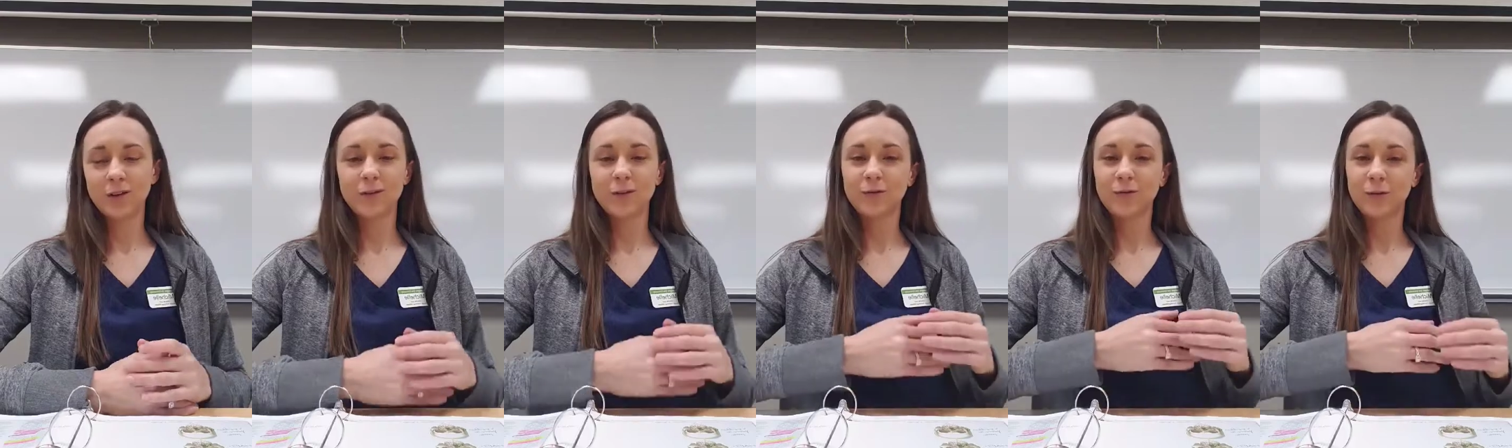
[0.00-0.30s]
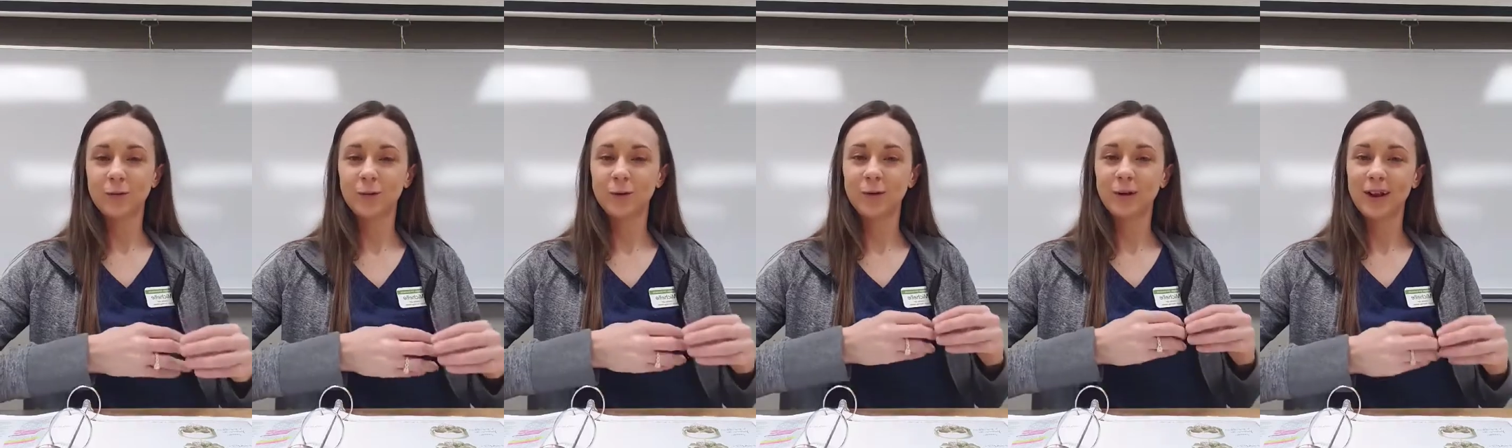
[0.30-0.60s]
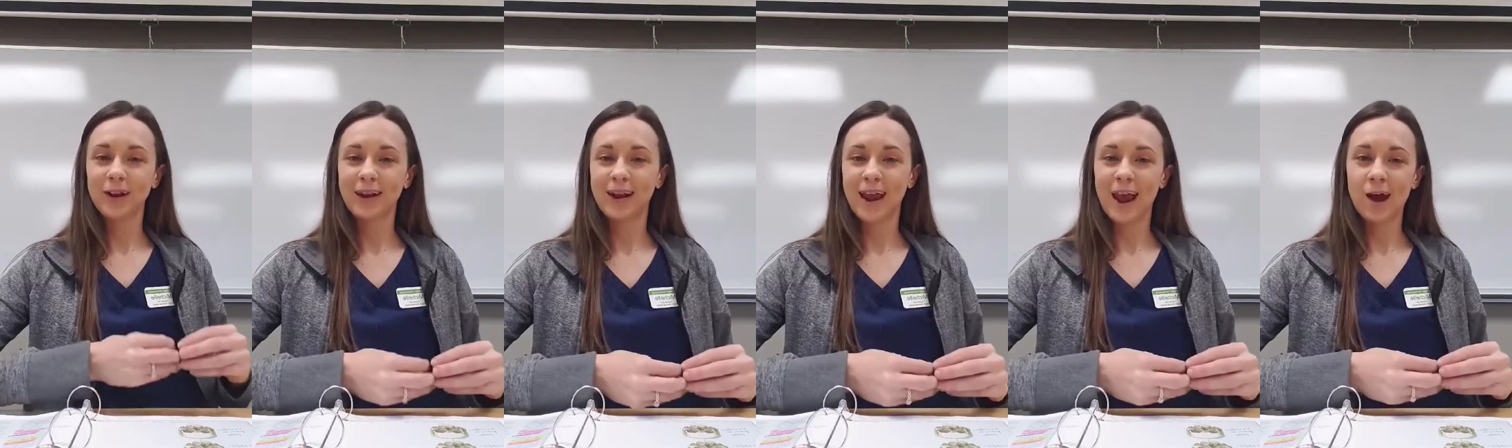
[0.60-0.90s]
So if you
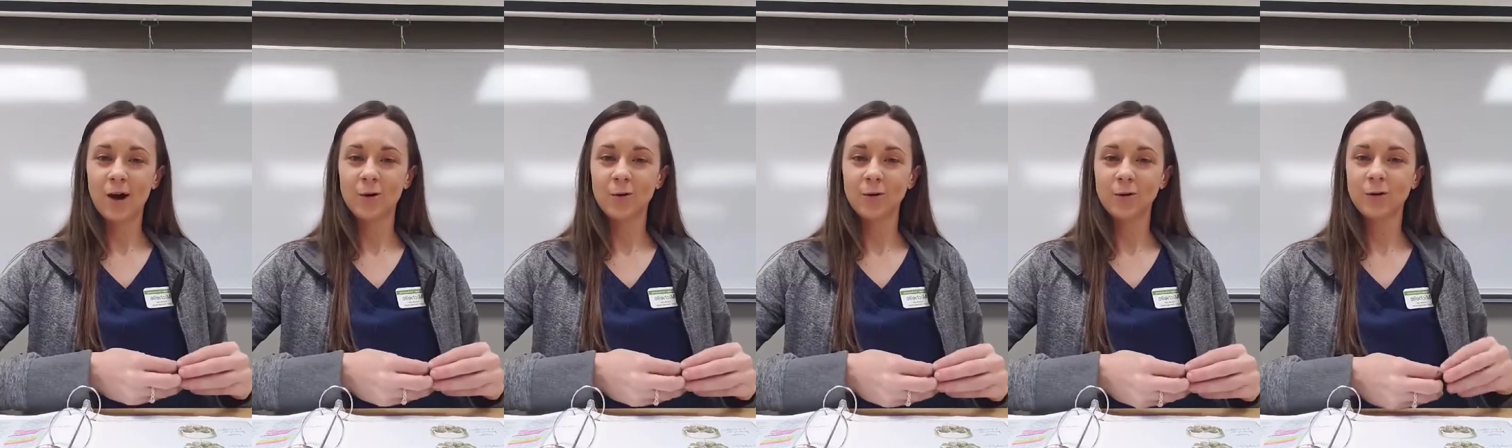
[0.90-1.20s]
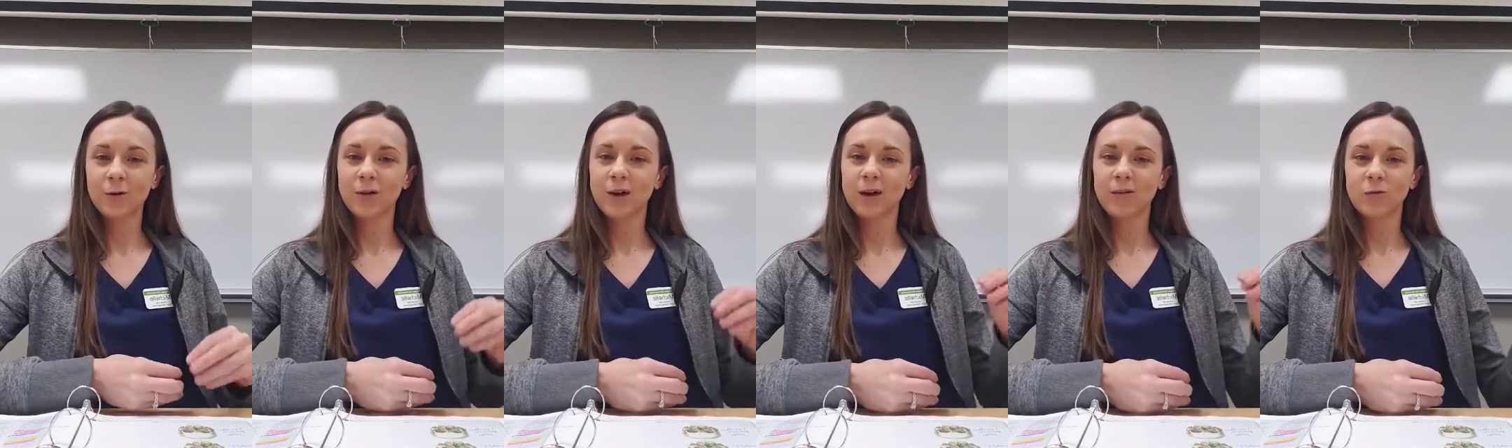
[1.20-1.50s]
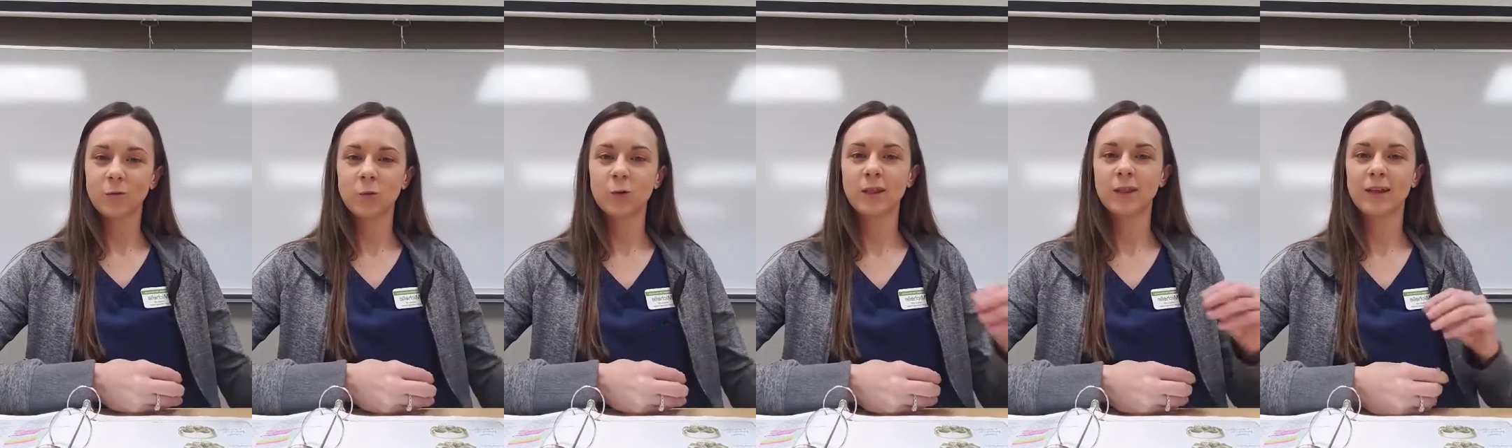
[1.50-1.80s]
learn it now, you'll
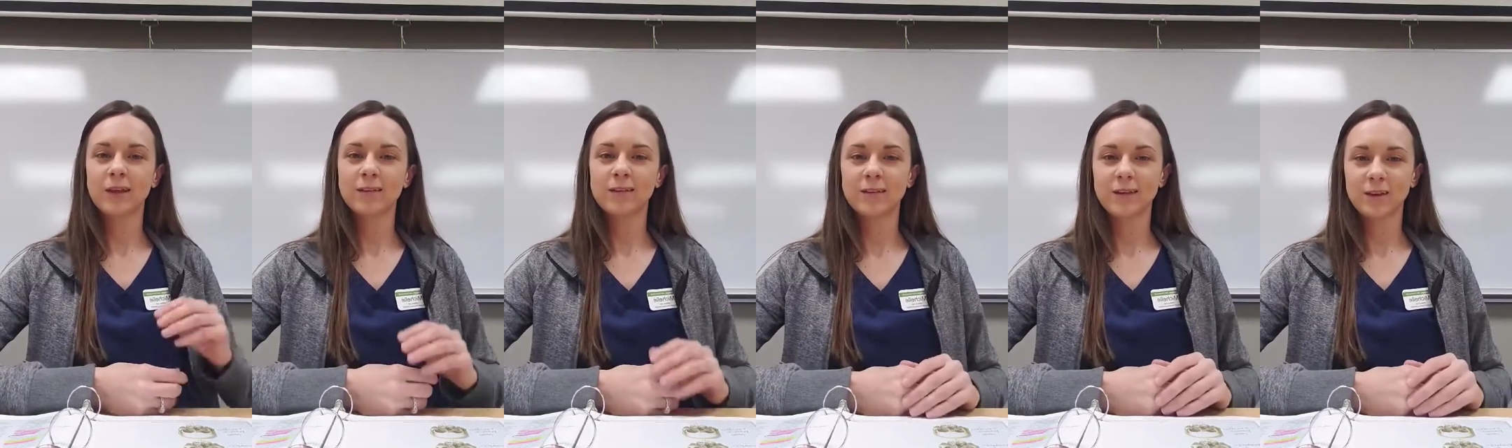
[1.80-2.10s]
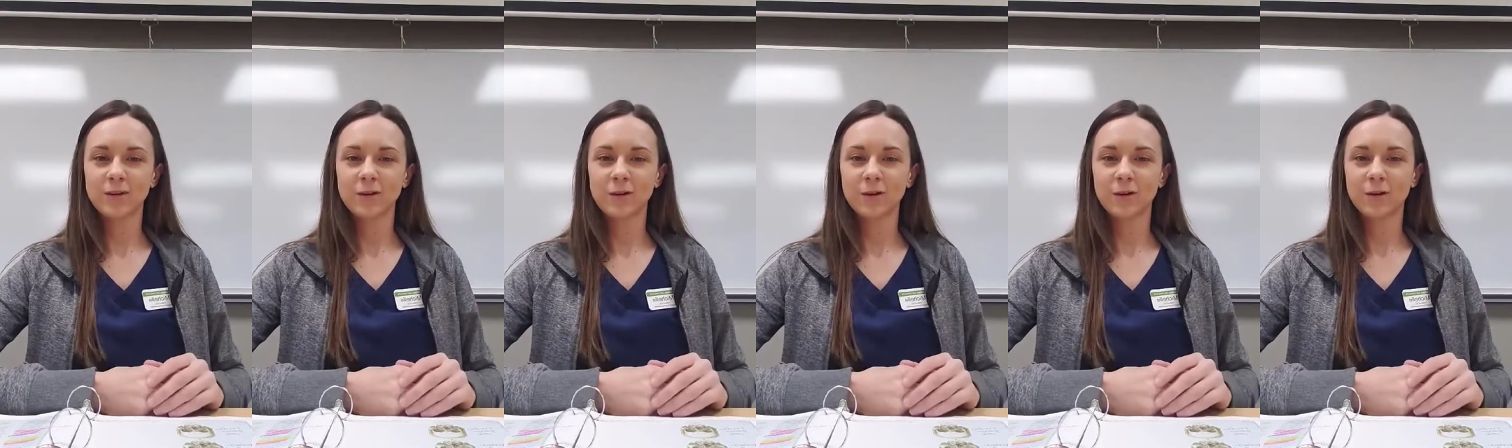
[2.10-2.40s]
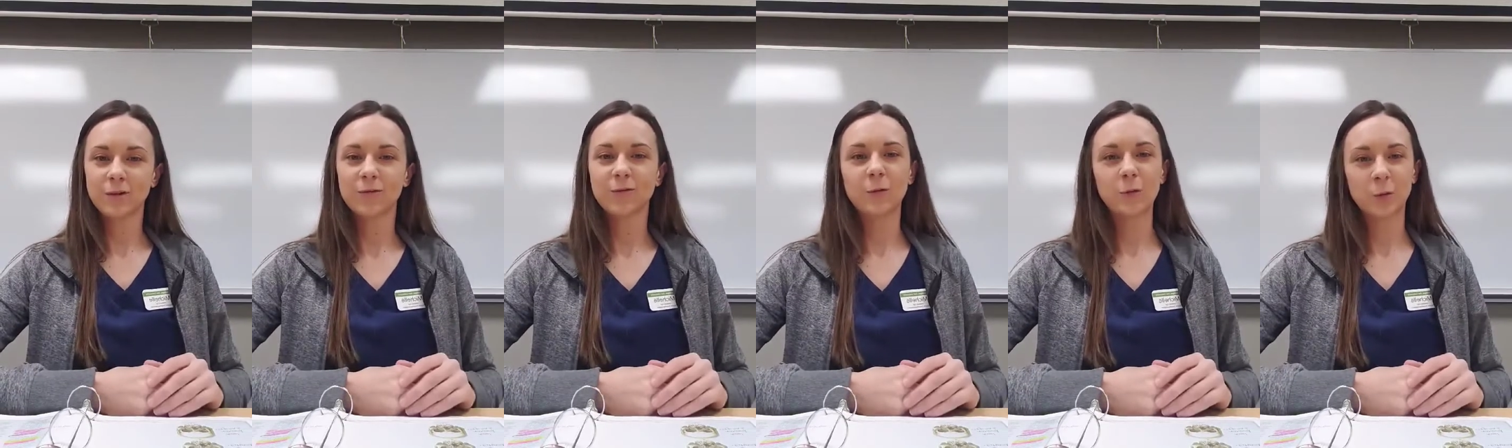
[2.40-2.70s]
have one less thing to
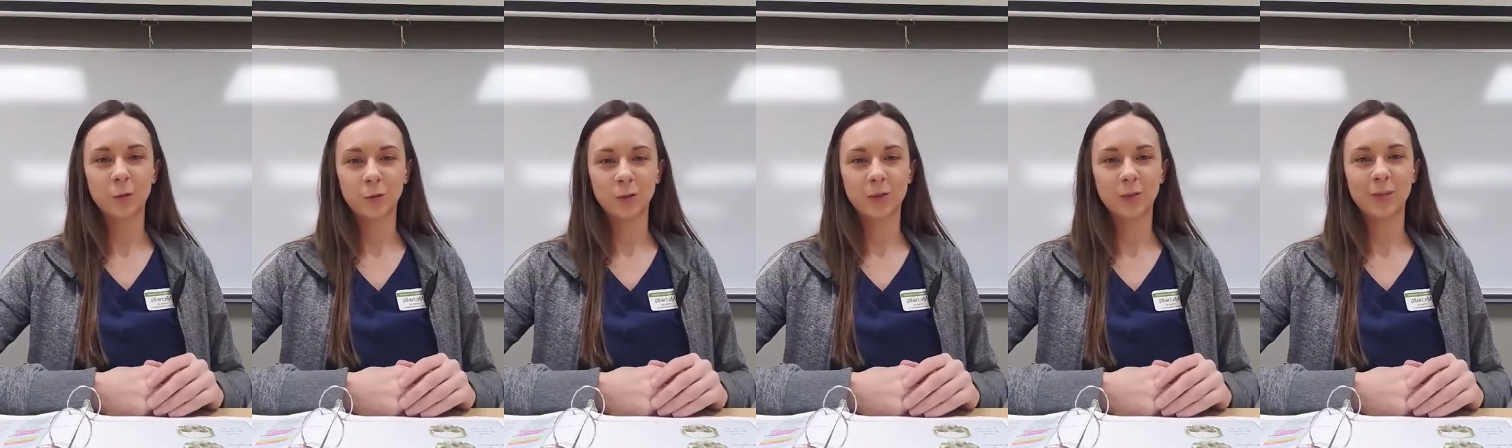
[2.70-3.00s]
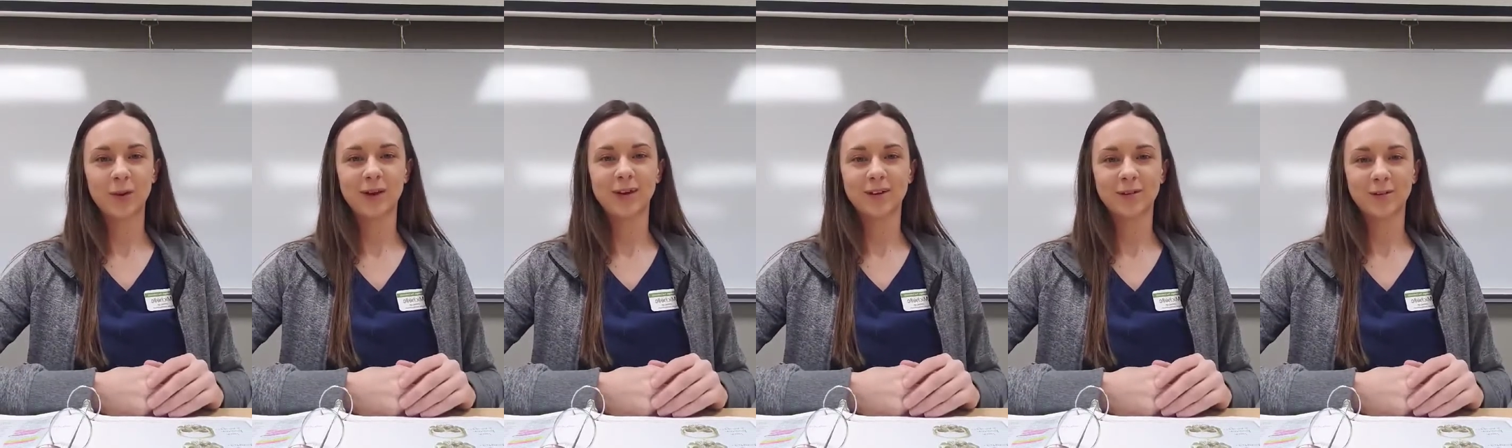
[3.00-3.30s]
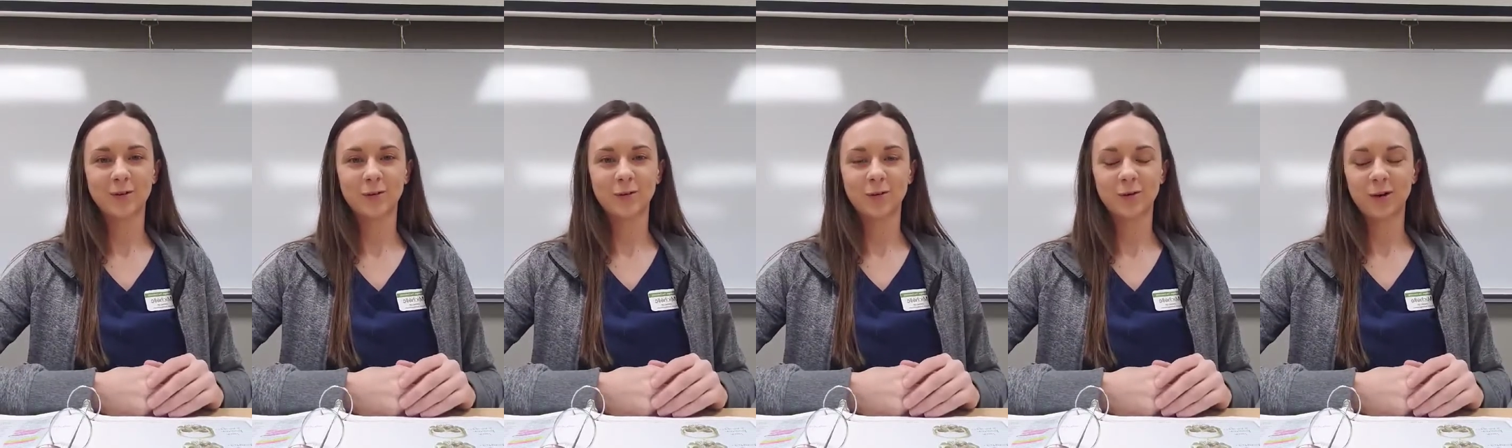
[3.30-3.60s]
learn for
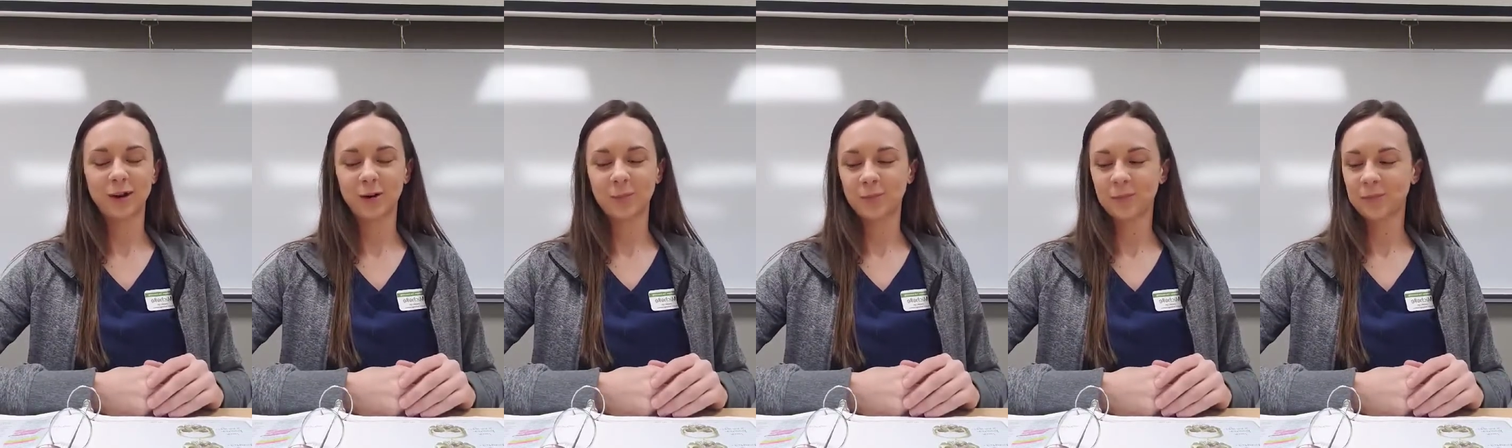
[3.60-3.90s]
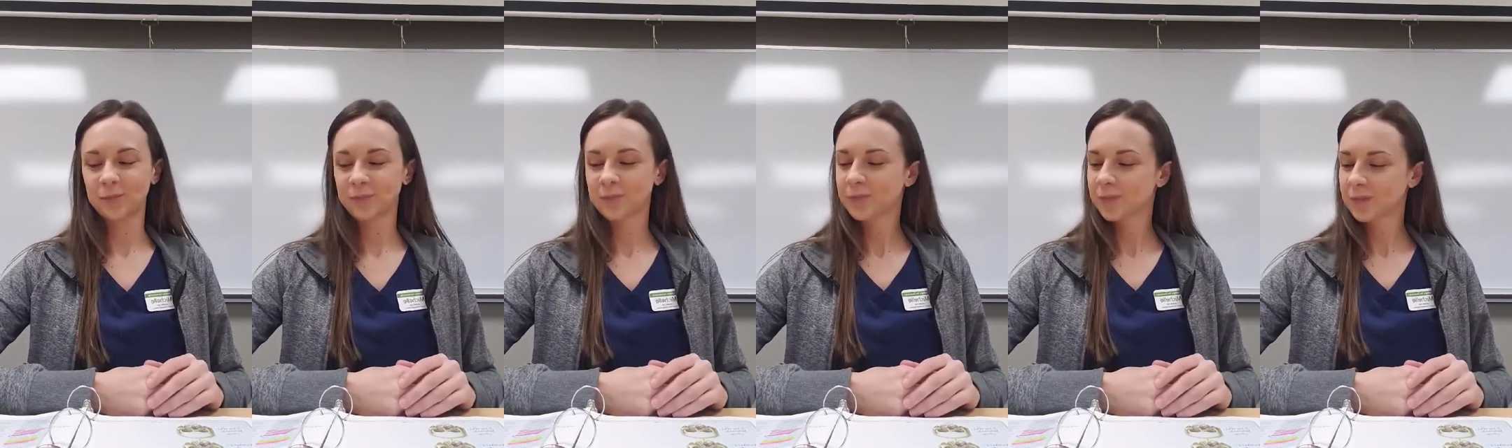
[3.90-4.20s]
orthopedic surgery.